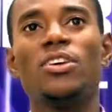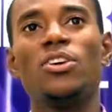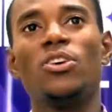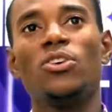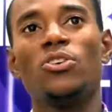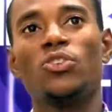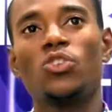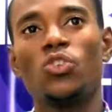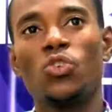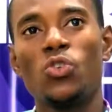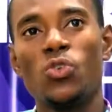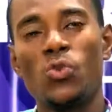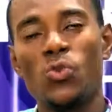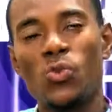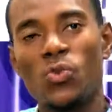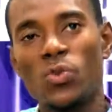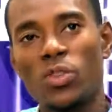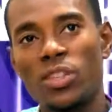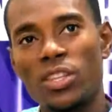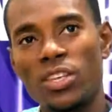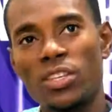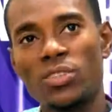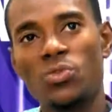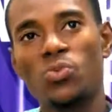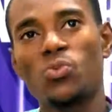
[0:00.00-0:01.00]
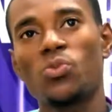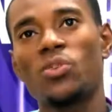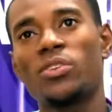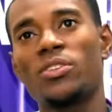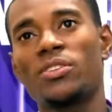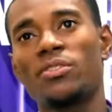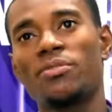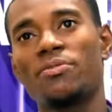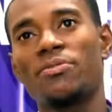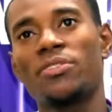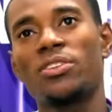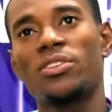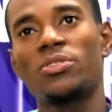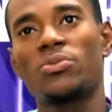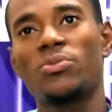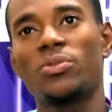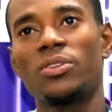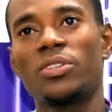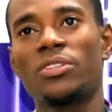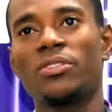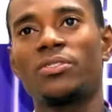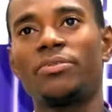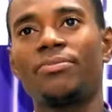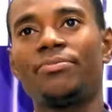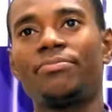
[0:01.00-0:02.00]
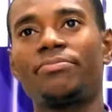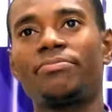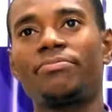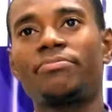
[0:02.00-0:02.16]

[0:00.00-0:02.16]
So this was the first question.